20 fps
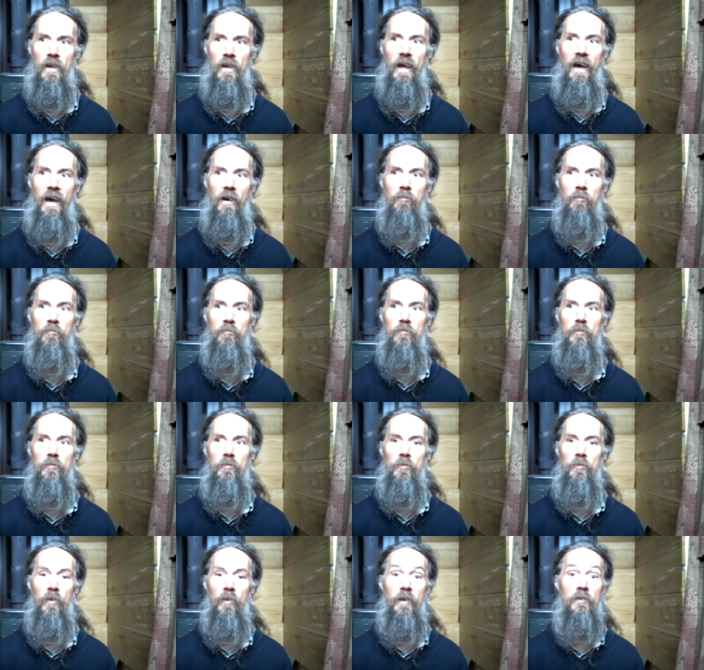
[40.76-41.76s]
have
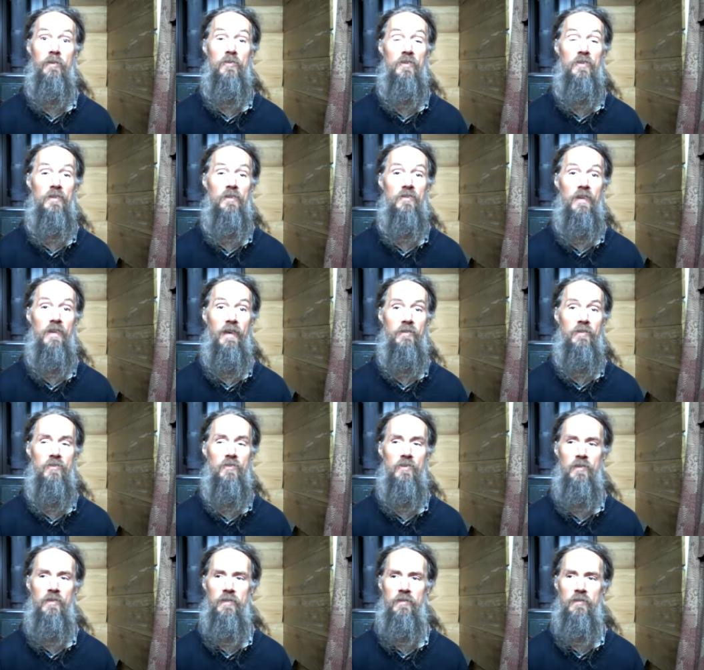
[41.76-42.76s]
greater
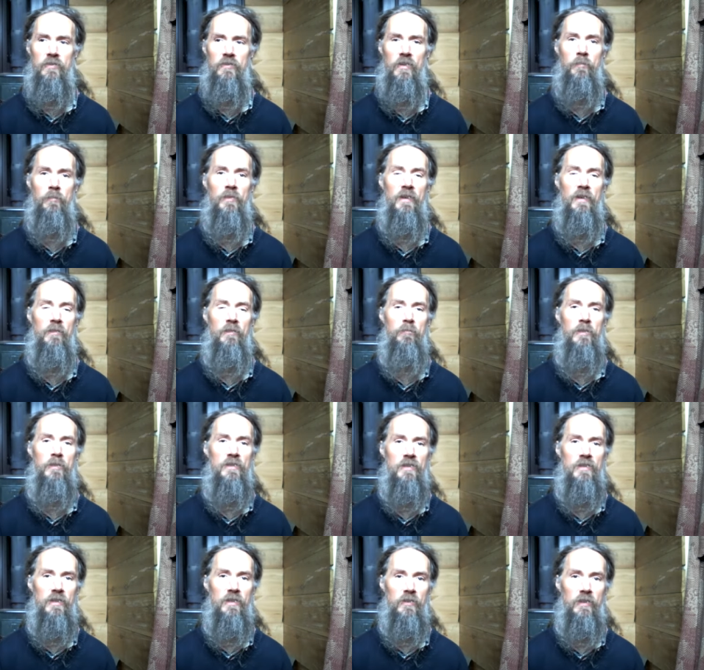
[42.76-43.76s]
success in something
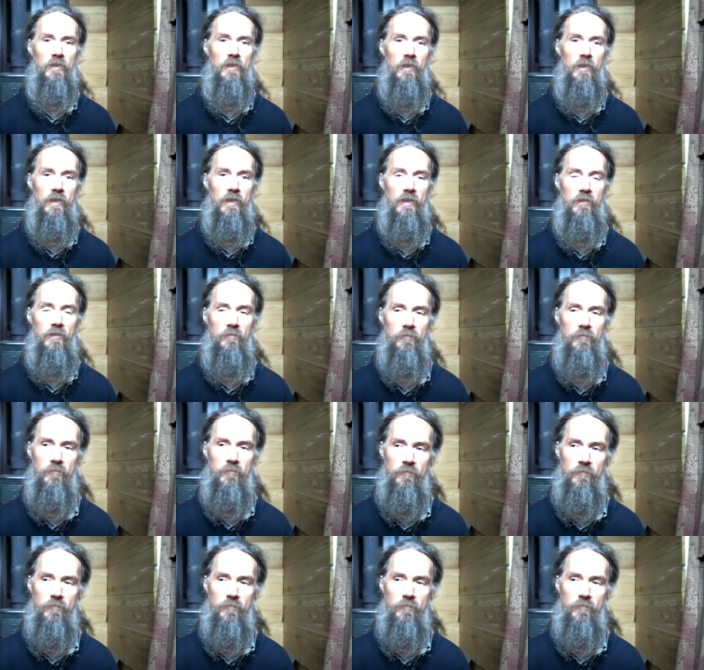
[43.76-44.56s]
materially